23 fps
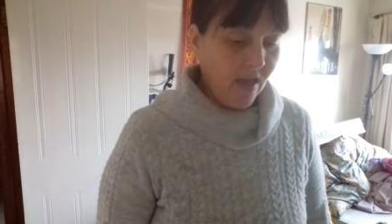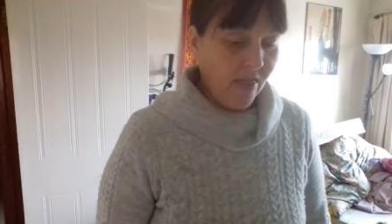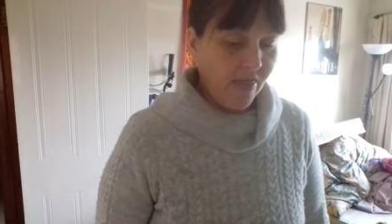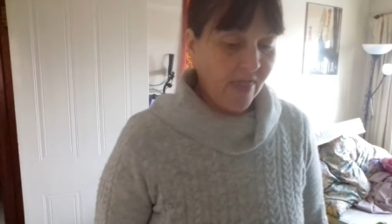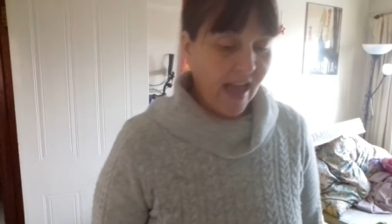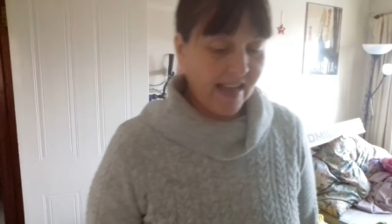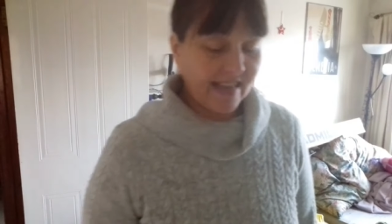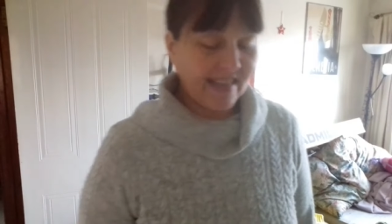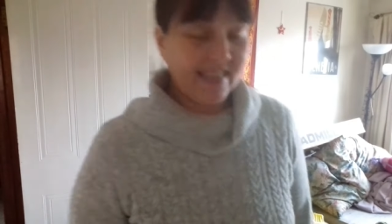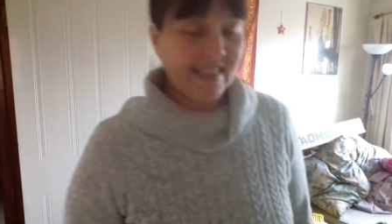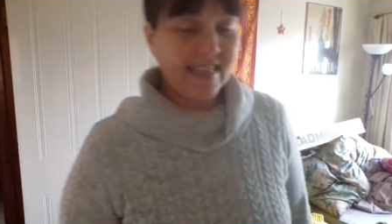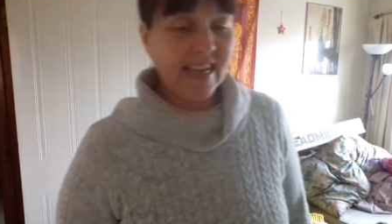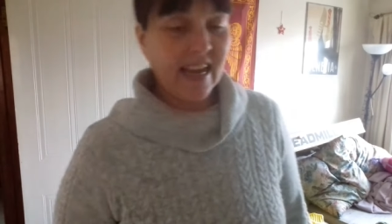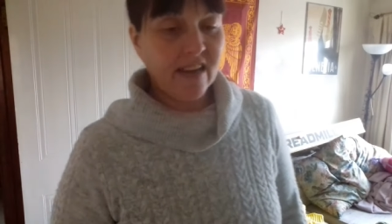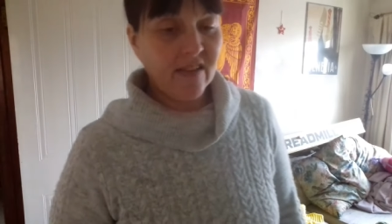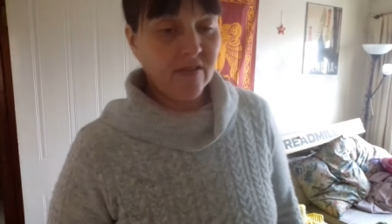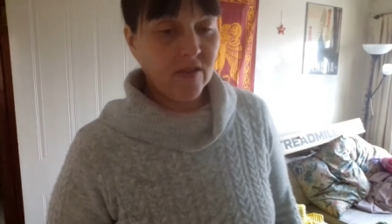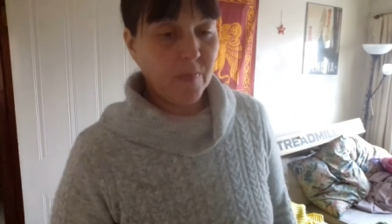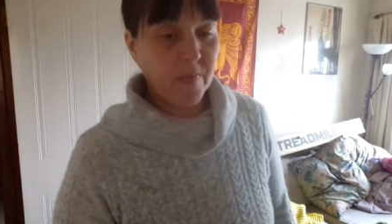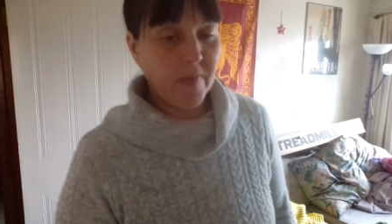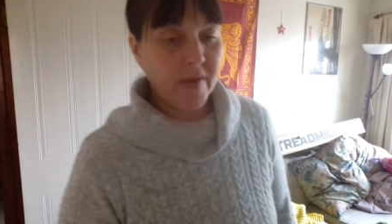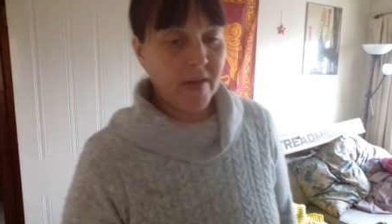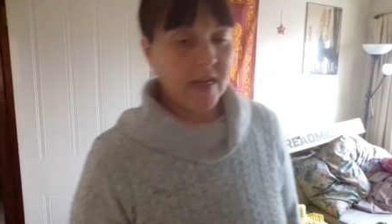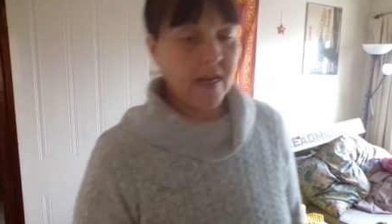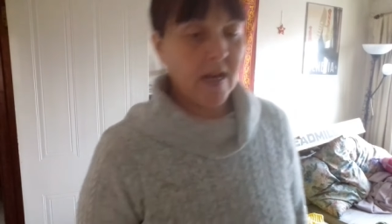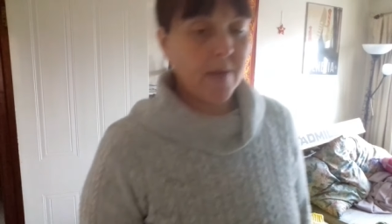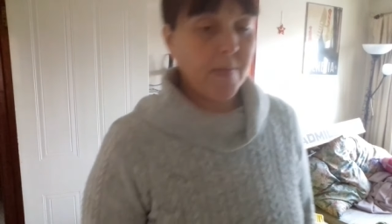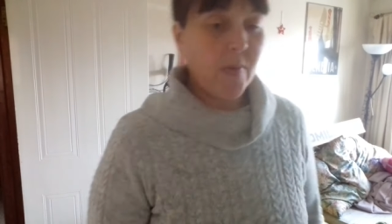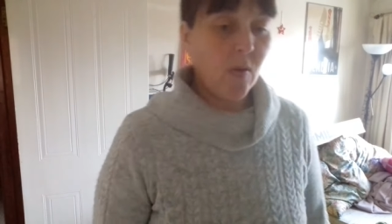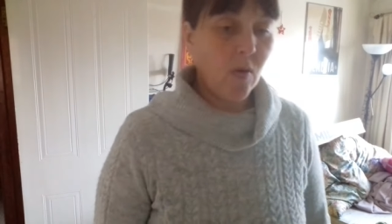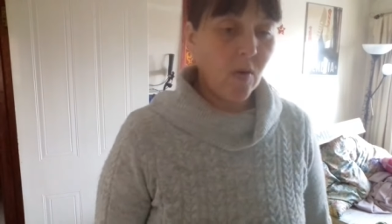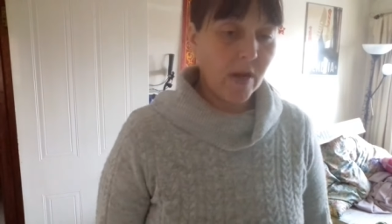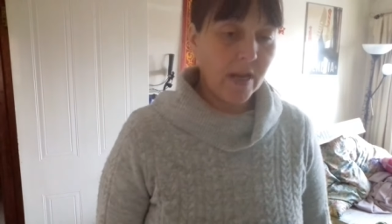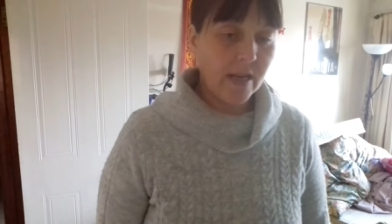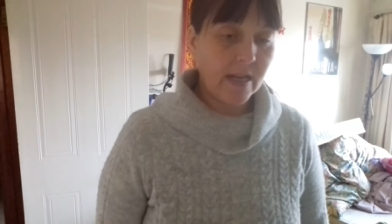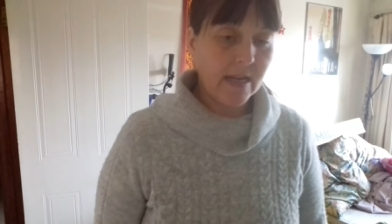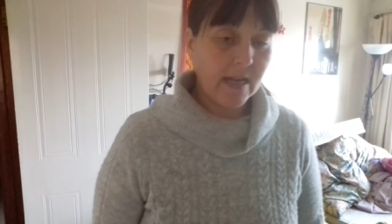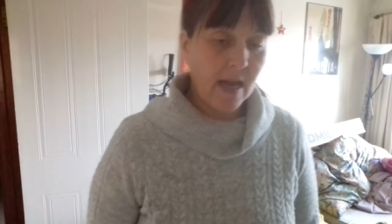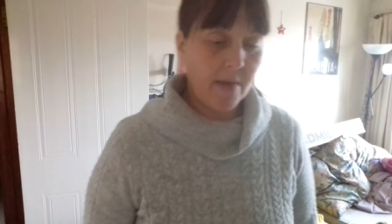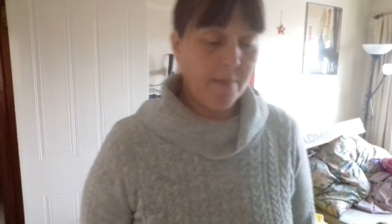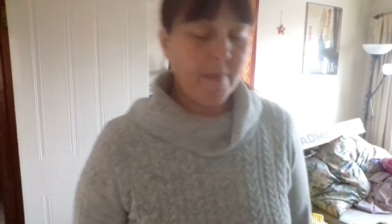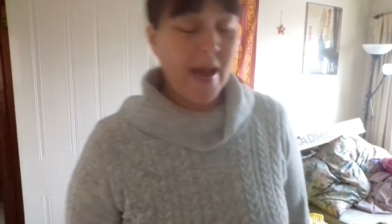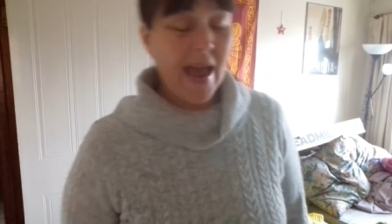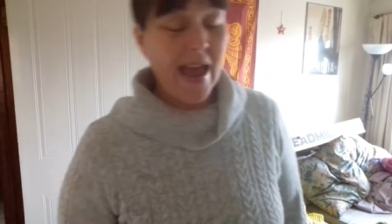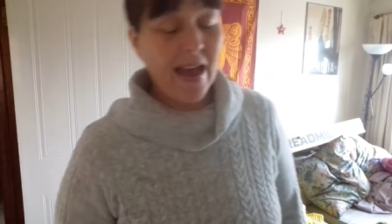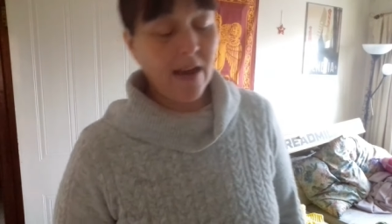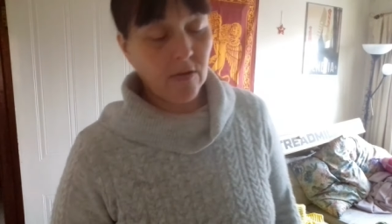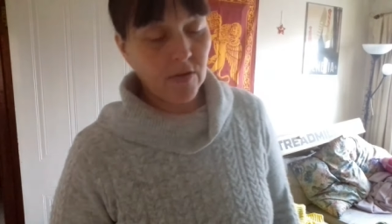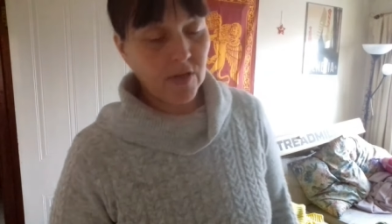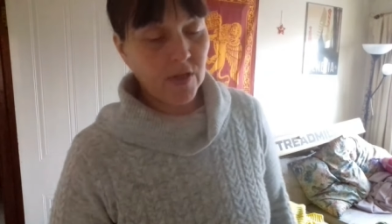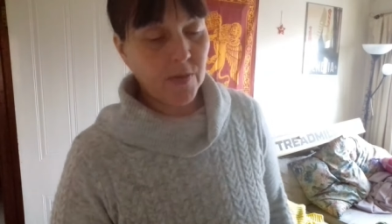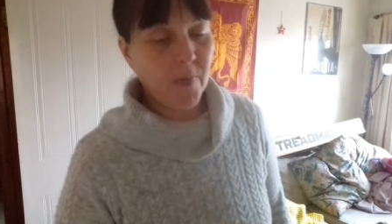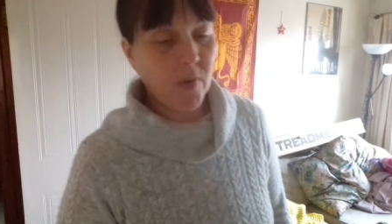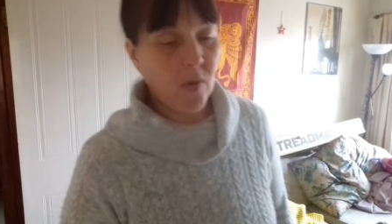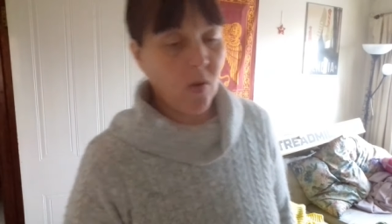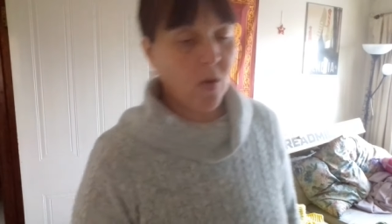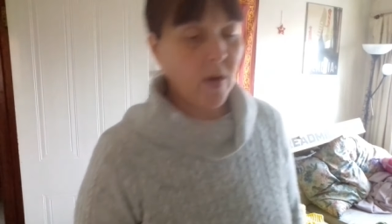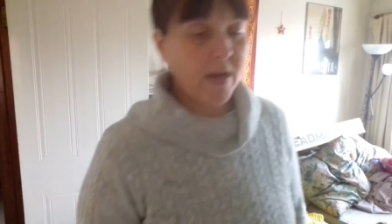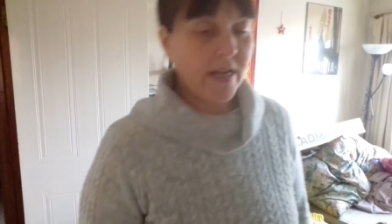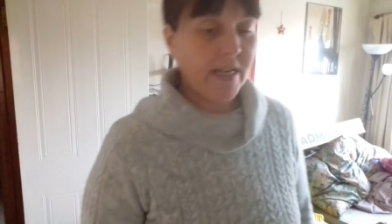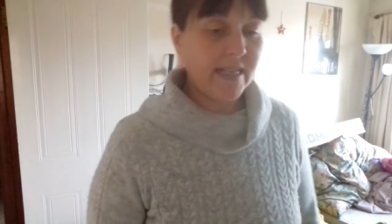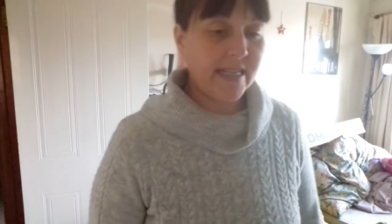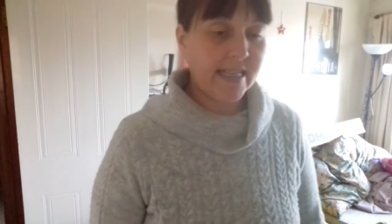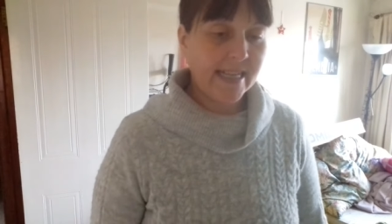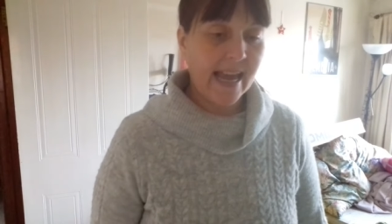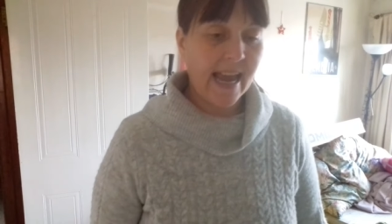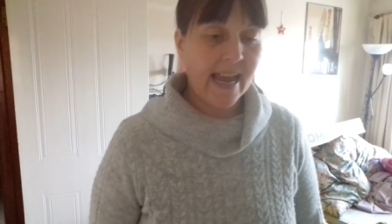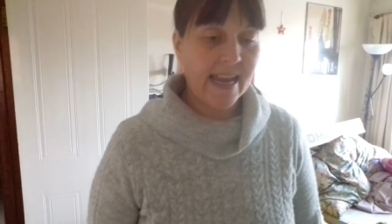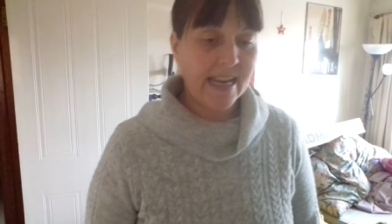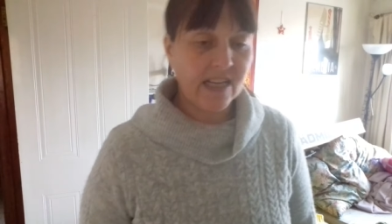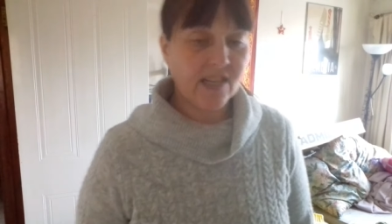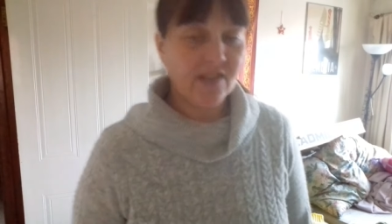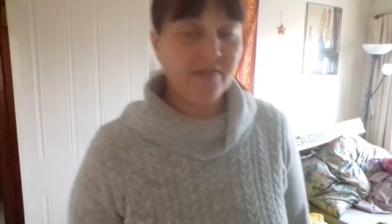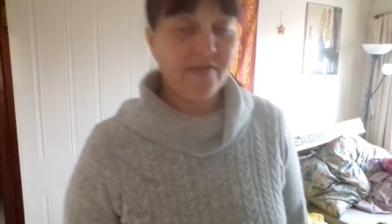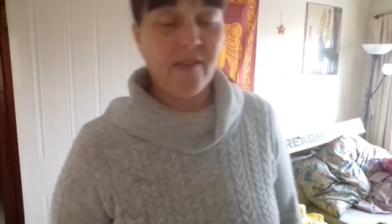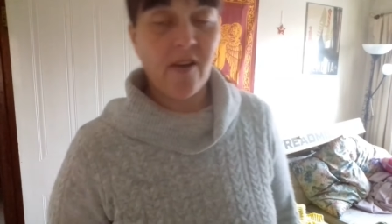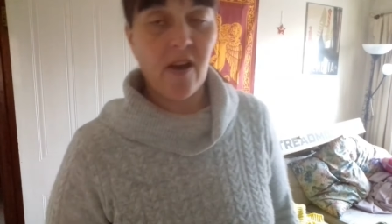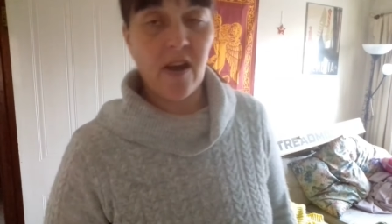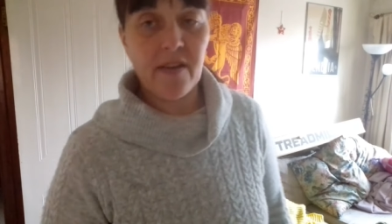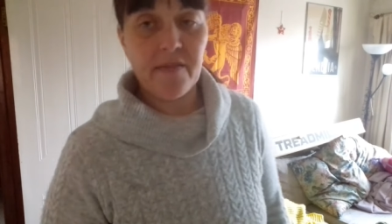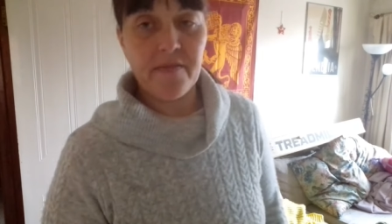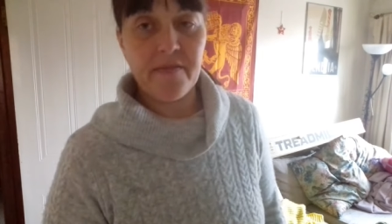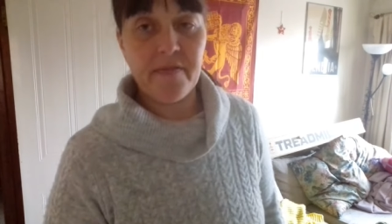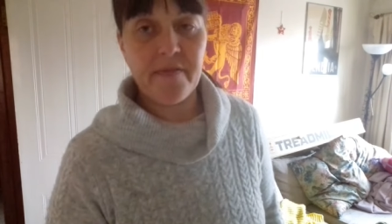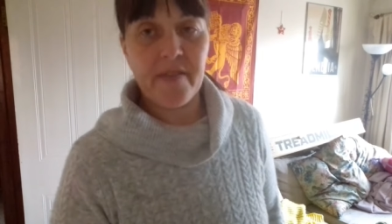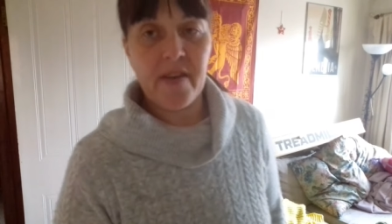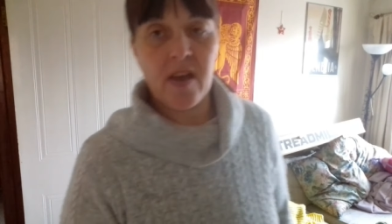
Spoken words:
That saves me about 0.85